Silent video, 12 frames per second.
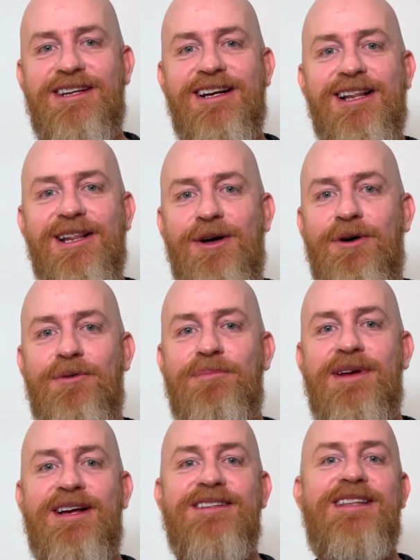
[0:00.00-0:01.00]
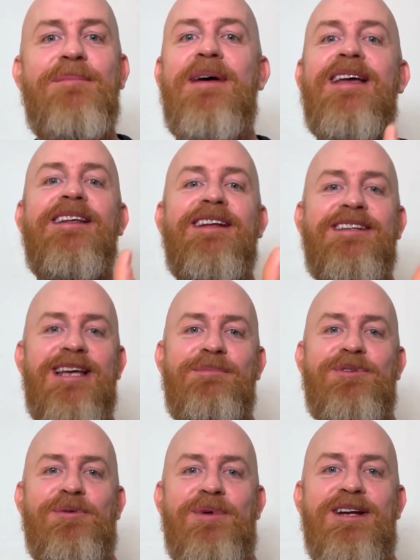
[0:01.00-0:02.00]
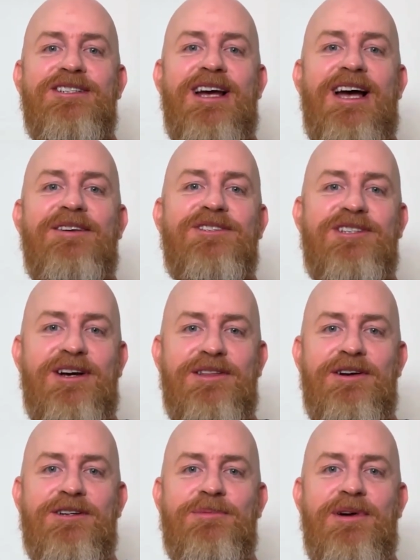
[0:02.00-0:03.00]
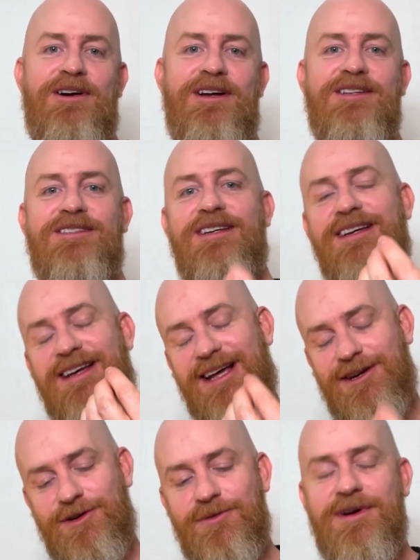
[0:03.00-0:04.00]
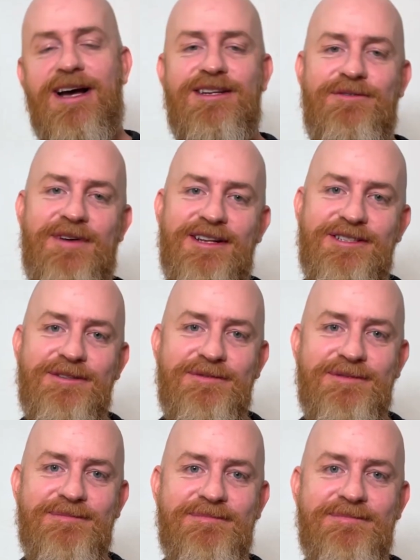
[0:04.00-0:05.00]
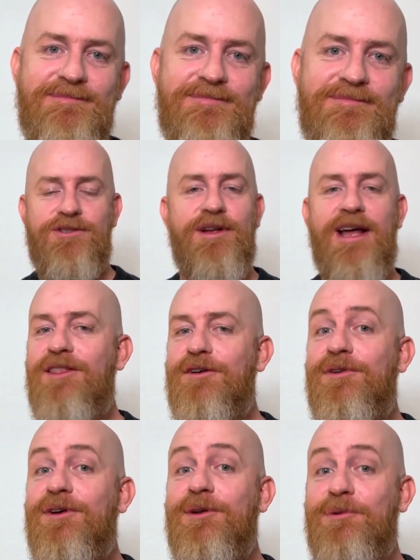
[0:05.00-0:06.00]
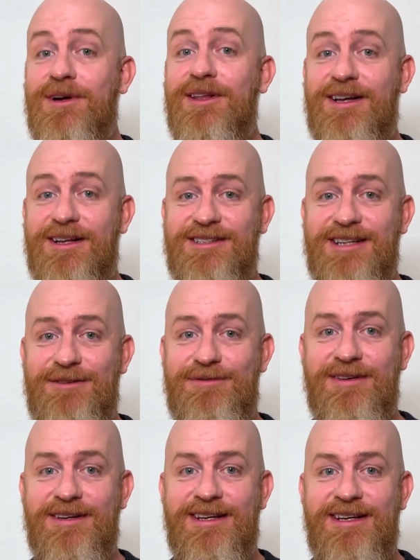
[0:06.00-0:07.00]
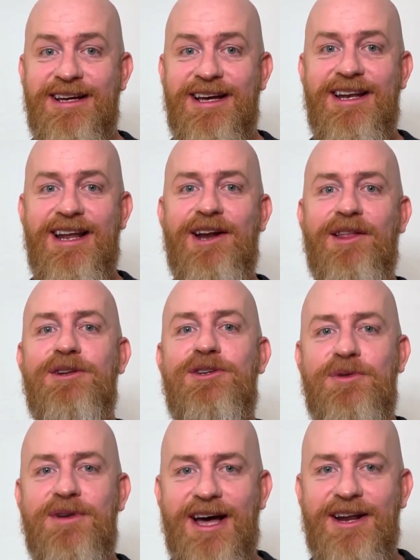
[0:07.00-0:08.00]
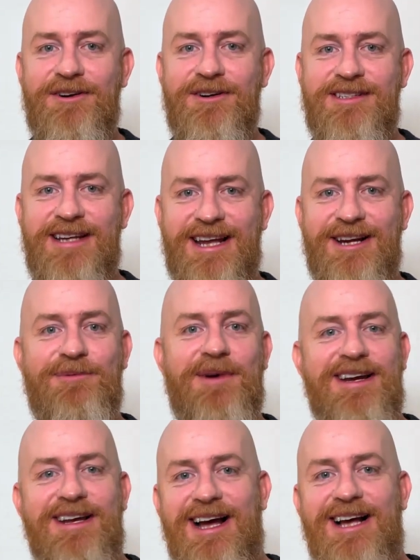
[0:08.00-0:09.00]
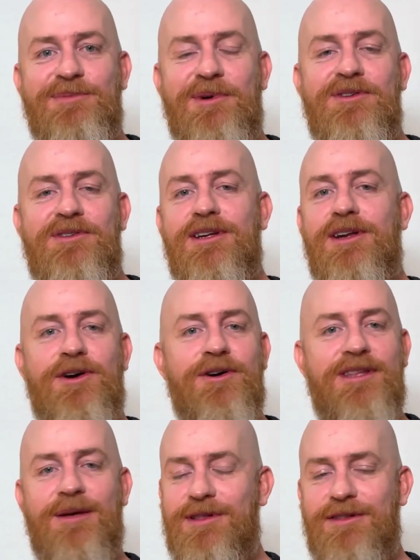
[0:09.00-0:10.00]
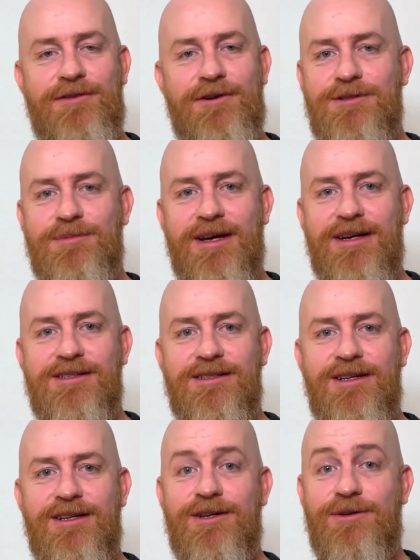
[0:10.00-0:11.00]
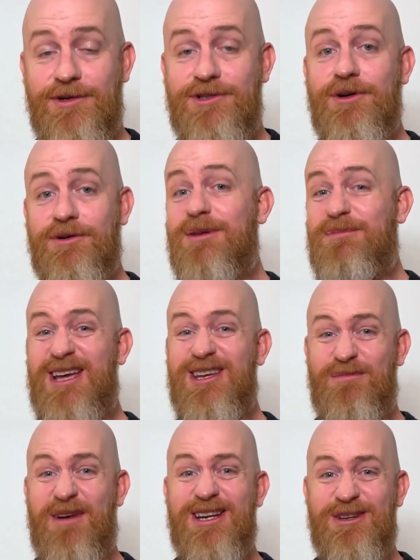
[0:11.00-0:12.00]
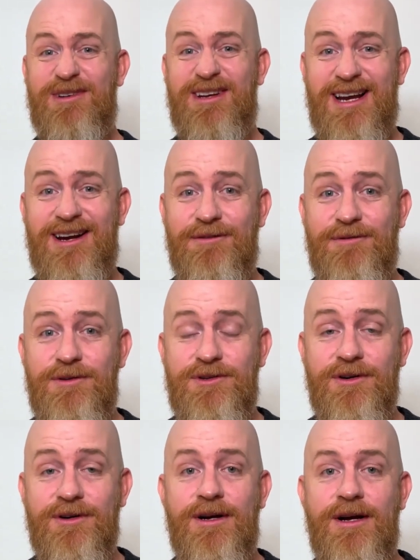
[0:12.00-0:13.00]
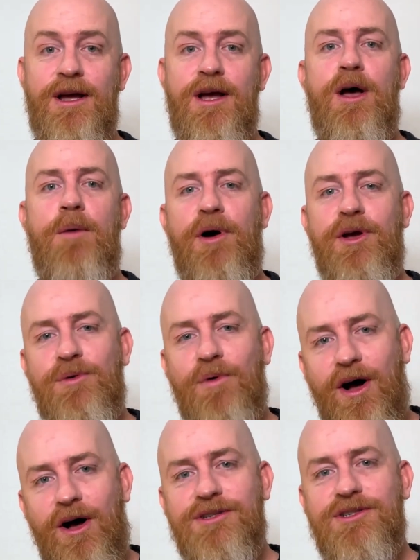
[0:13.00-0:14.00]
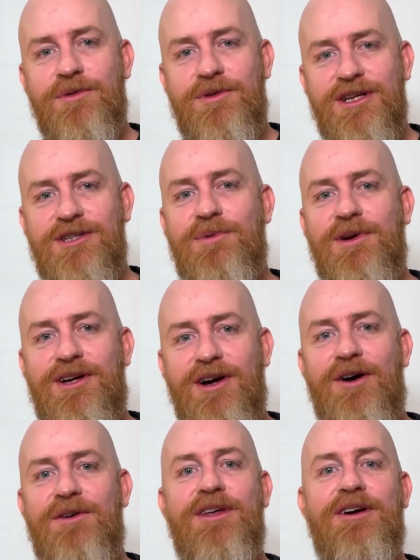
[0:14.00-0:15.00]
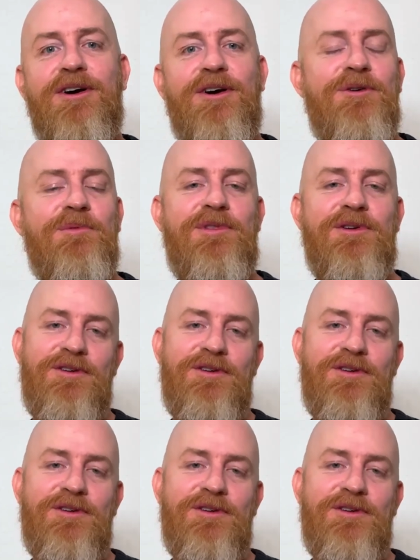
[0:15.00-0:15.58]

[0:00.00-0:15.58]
and alone because they made an attempt to reach out and share their experience, and you got defensive. So now they're feeling really unsafe. Not only do you not understand and recognize what you did to hurt them in the first place, which shows them that you might do it again in the future, but you also disregard their hurt with your